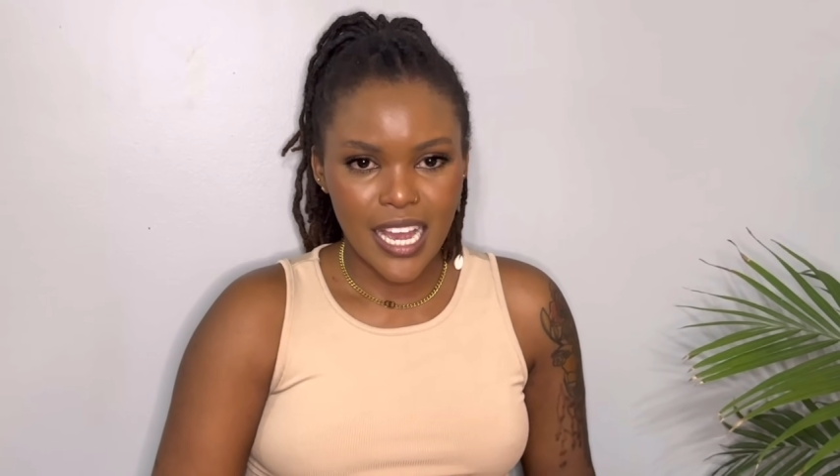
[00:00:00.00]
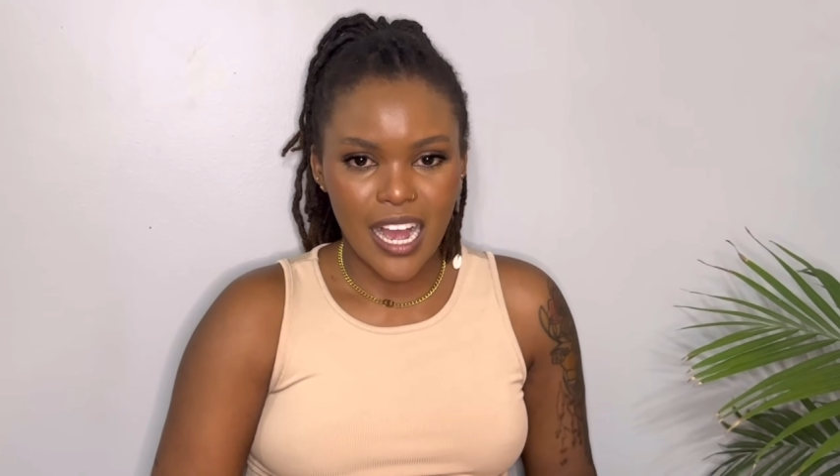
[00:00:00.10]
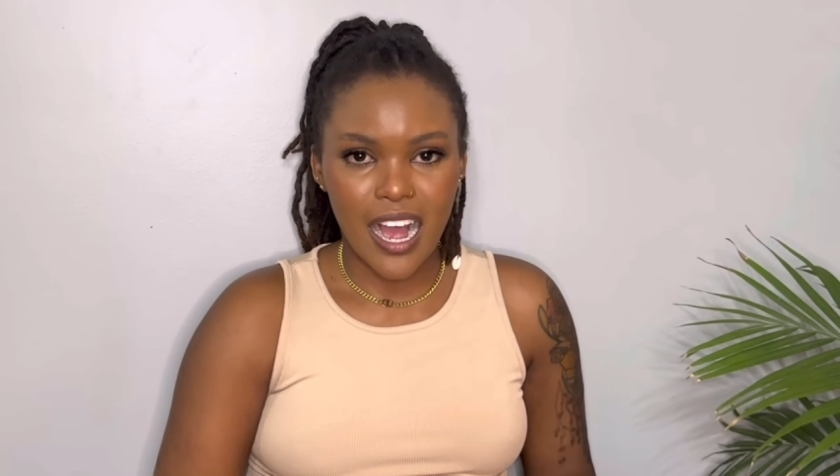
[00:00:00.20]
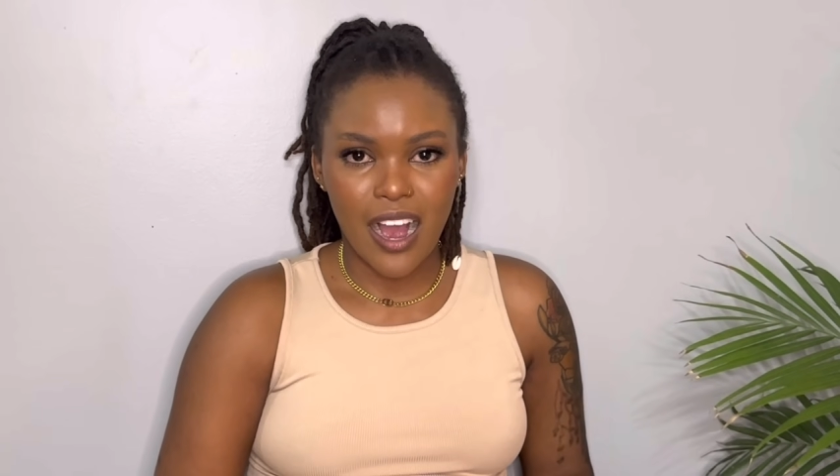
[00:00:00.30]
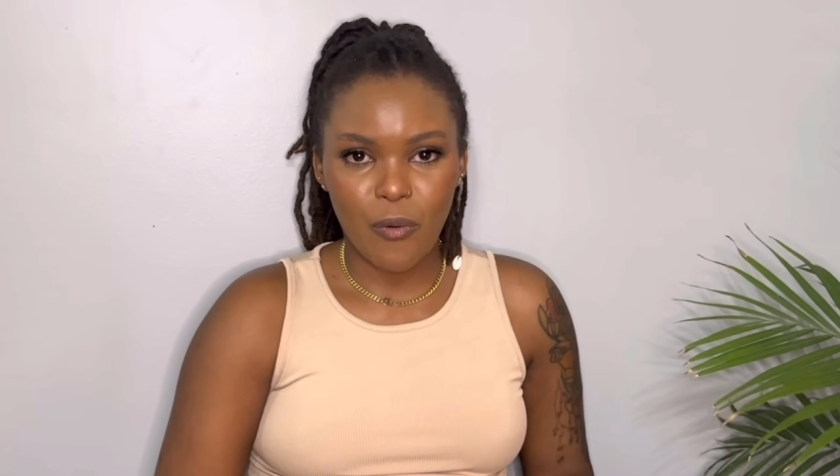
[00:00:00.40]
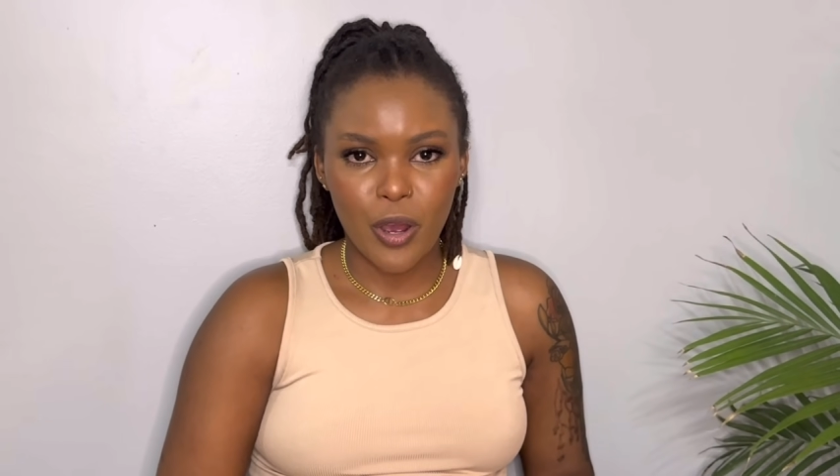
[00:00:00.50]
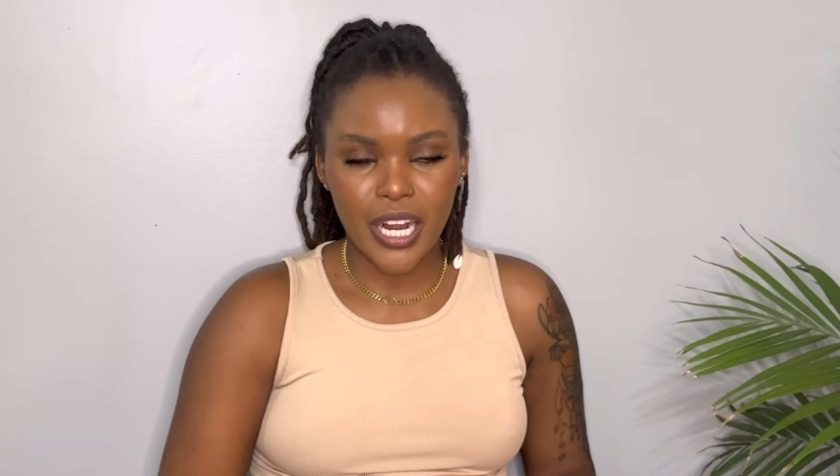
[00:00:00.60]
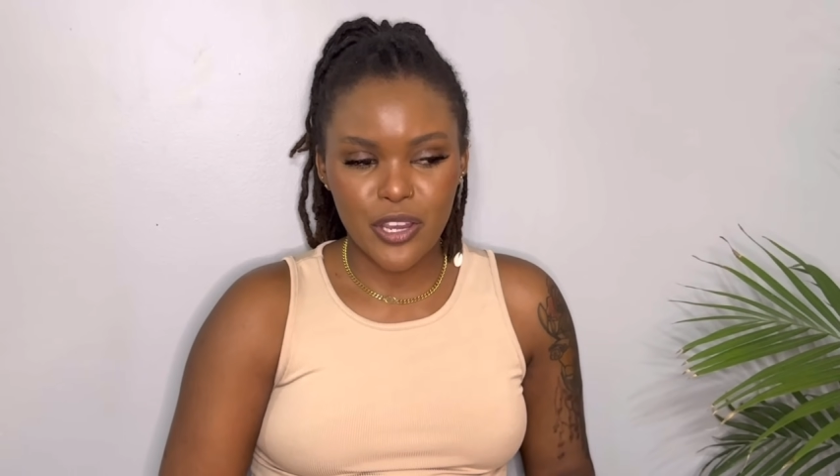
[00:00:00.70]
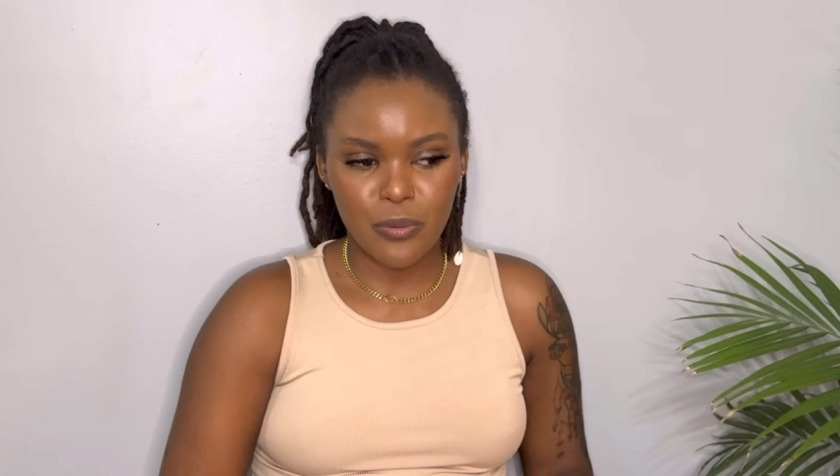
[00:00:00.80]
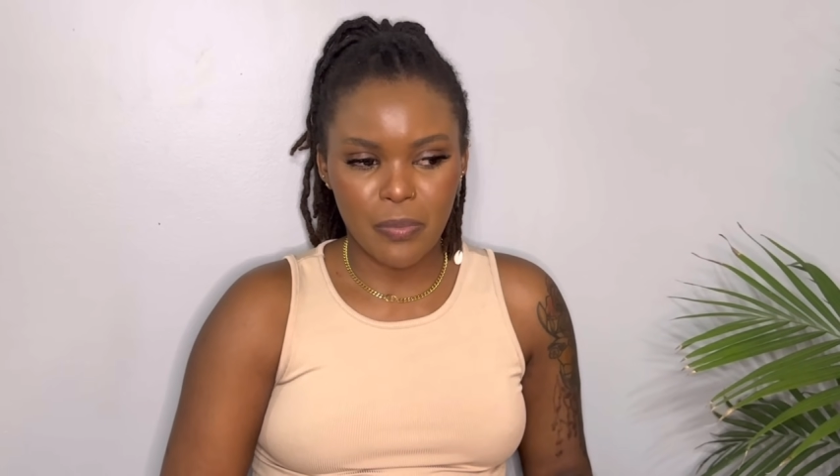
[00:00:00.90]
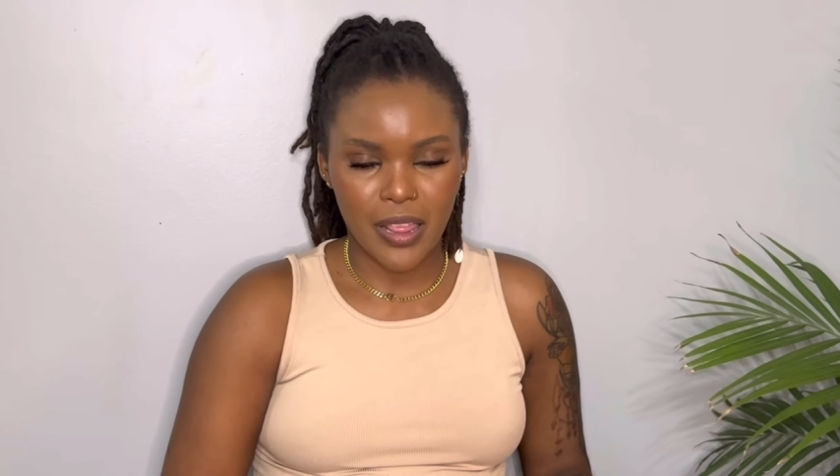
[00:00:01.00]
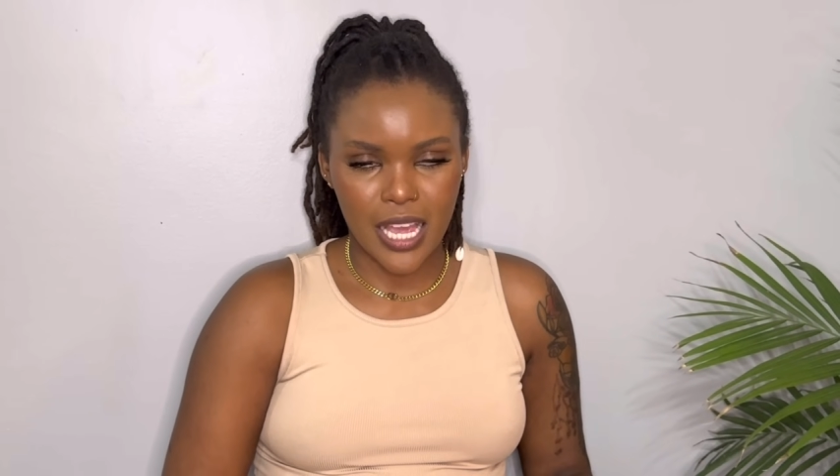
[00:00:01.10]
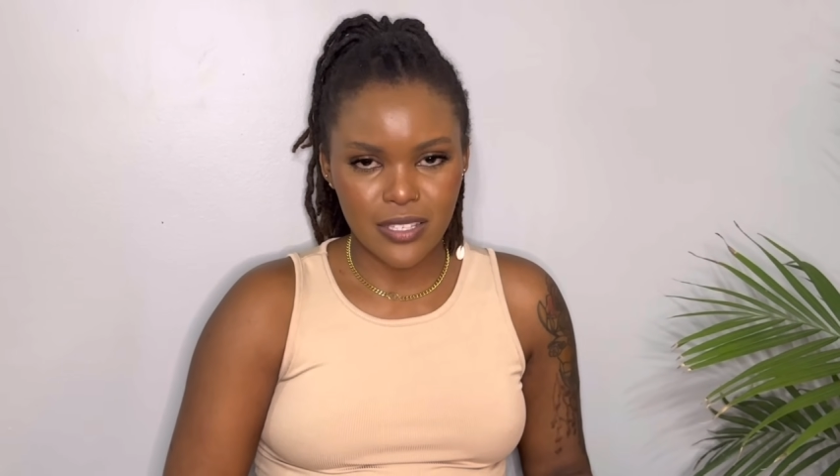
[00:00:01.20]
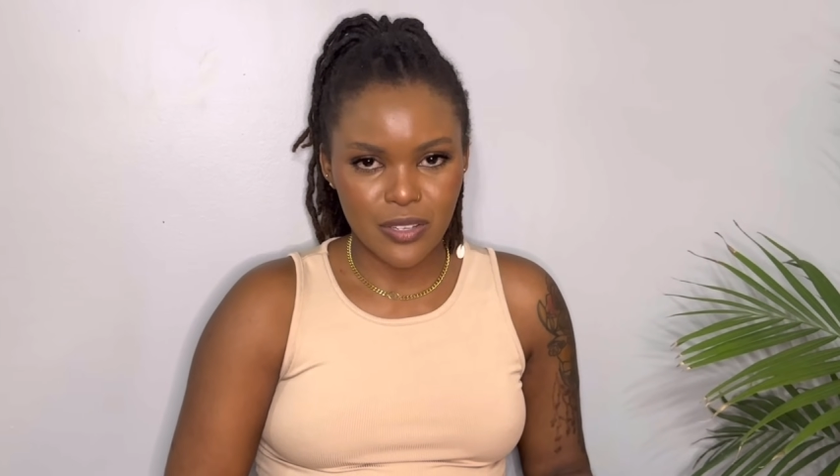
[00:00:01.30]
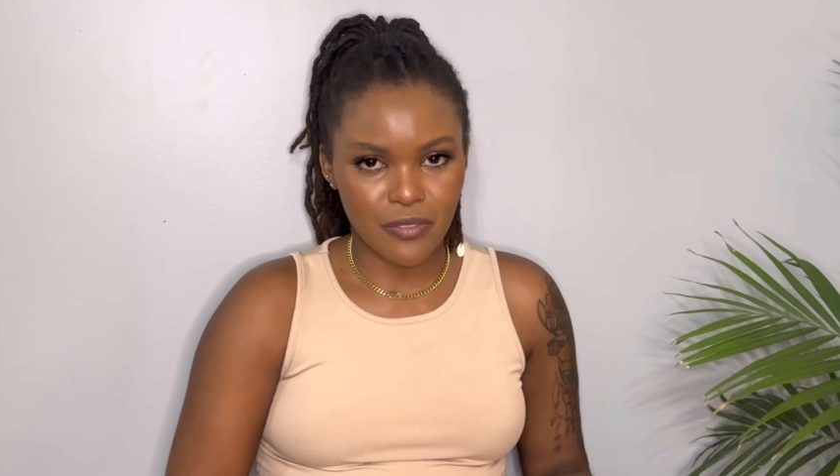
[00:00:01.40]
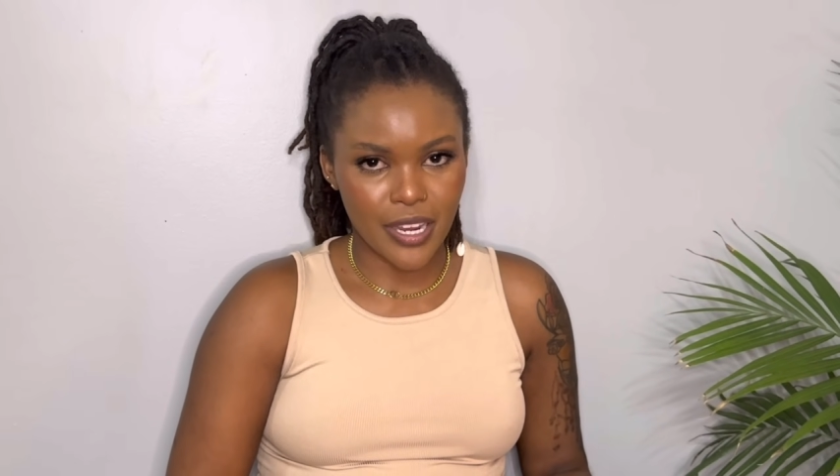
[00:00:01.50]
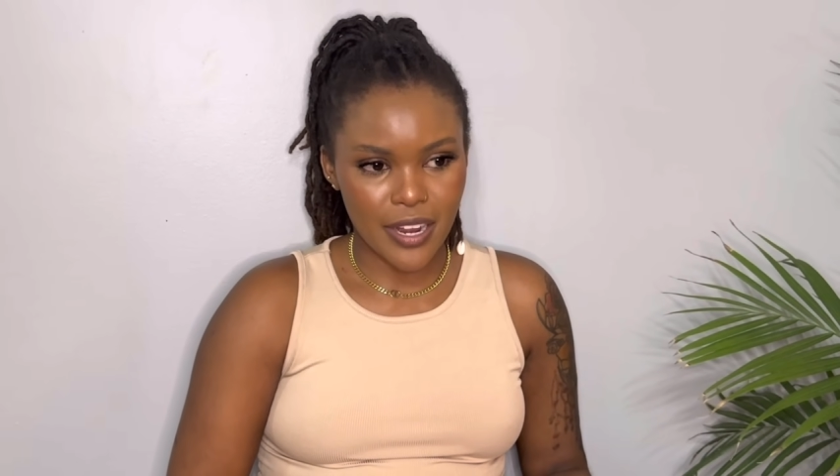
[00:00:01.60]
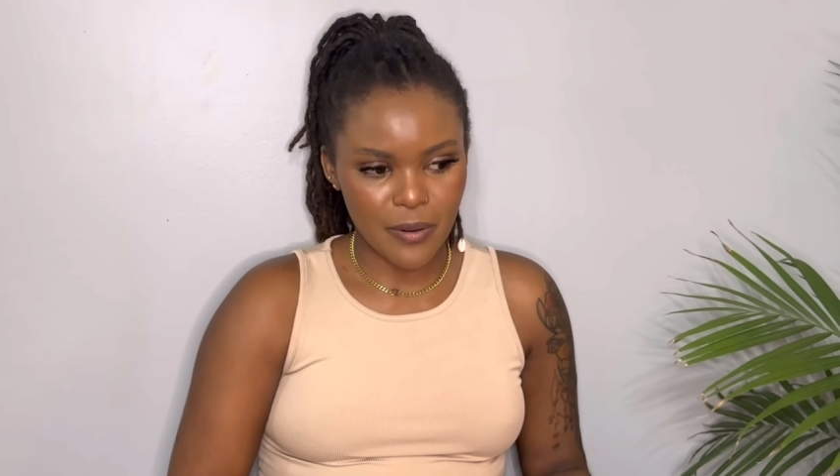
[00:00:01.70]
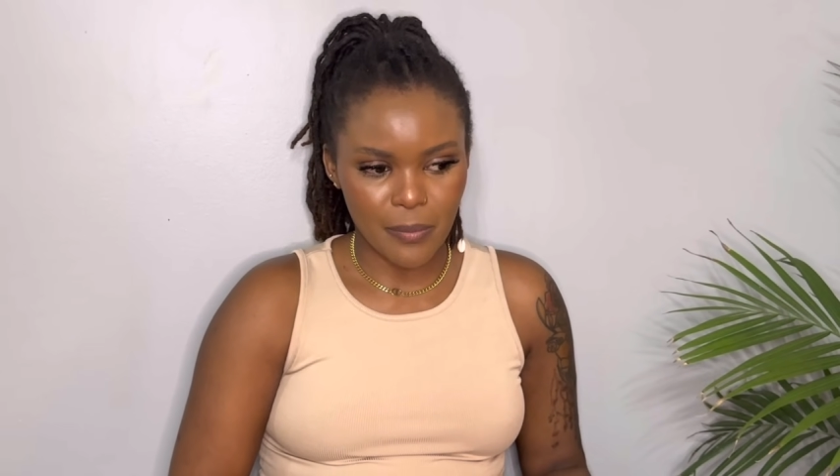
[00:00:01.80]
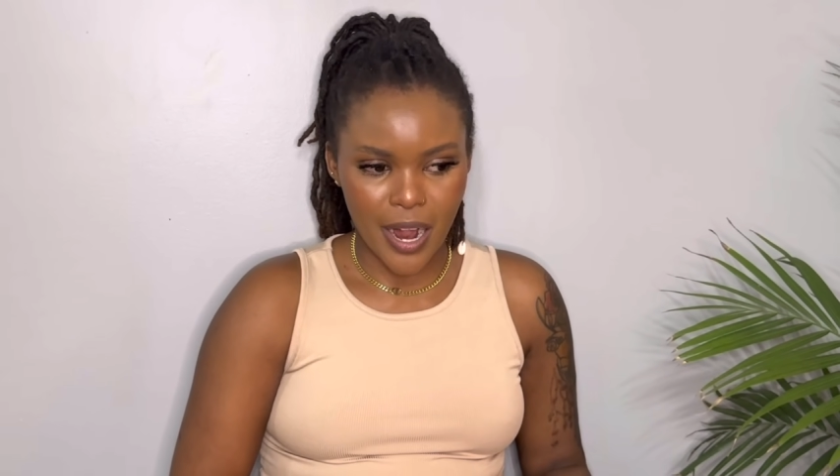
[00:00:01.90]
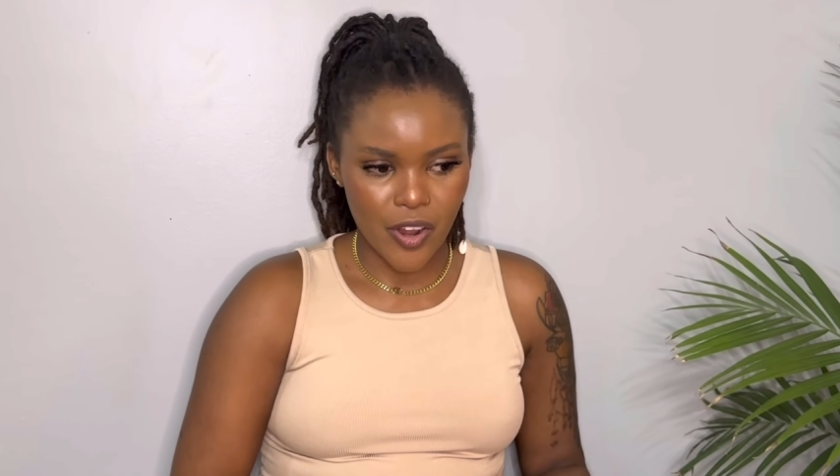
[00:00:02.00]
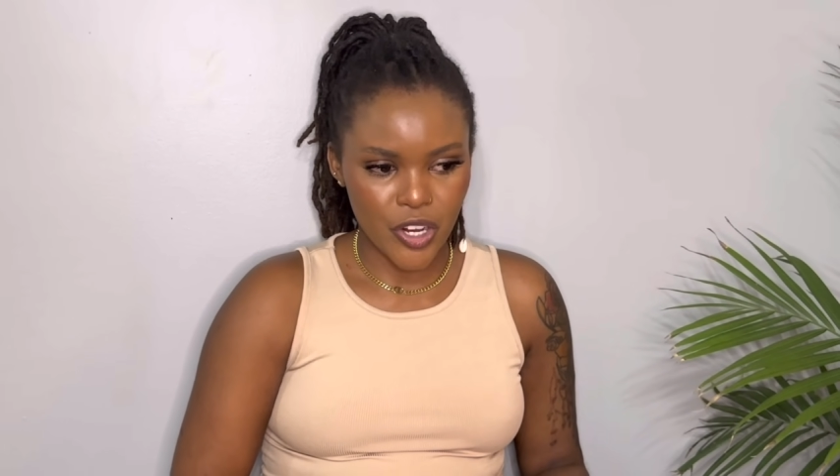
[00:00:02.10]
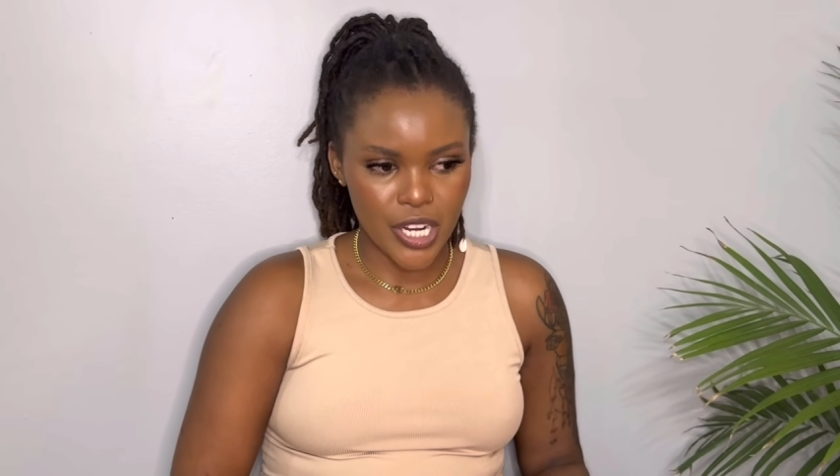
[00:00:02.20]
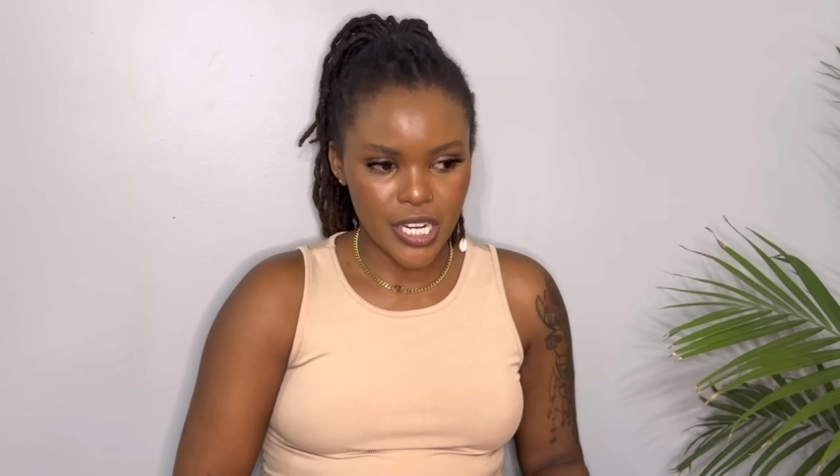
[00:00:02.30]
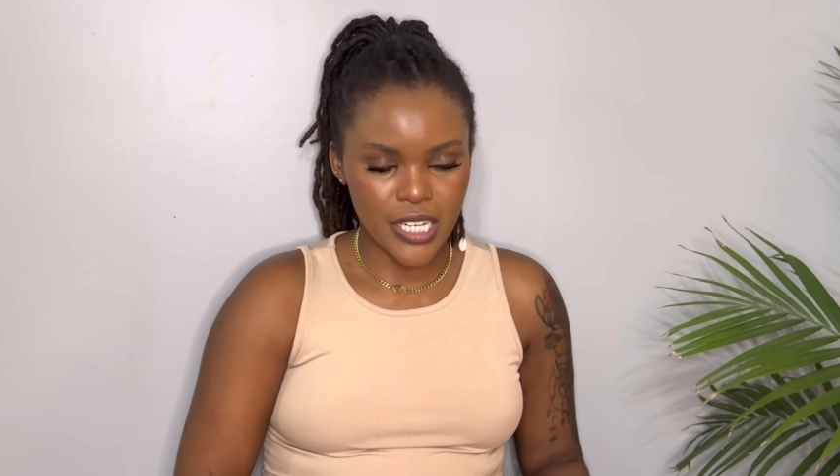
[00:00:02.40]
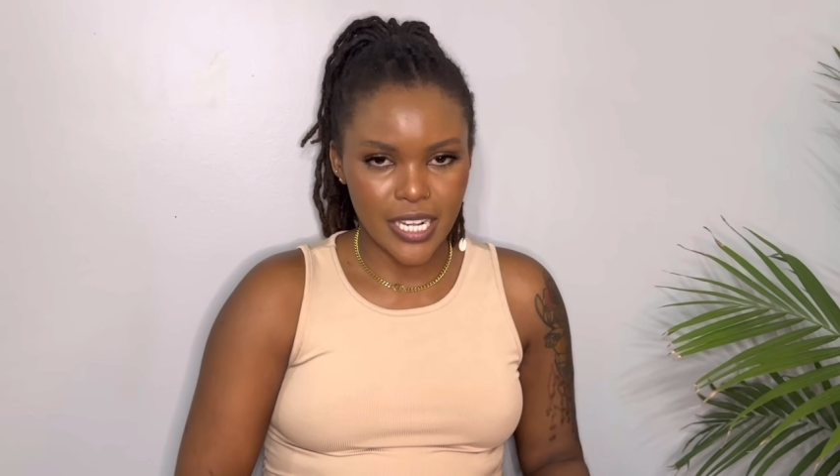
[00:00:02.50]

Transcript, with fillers: uh, what are your plans of getting married?